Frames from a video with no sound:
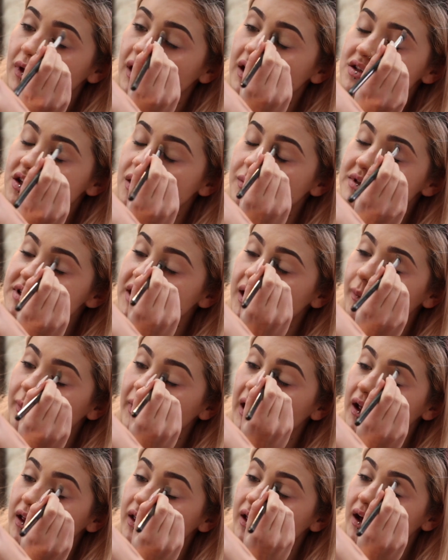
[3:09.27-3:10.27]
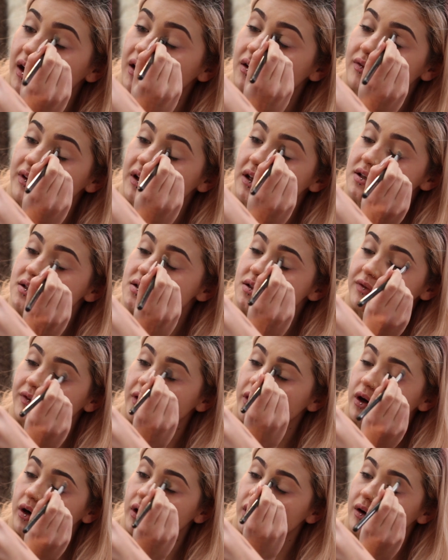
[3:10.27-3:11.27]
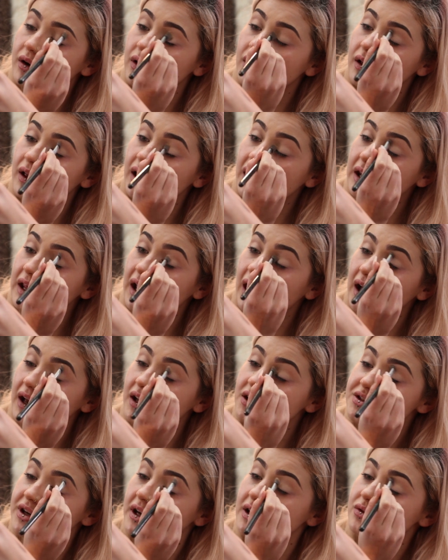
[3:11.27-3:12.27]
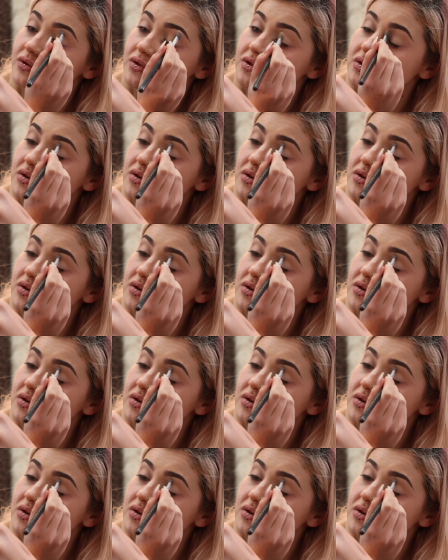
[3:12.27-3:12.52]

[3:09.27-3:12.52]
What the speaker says: It's almost like a blank canvas for any eyeshadow.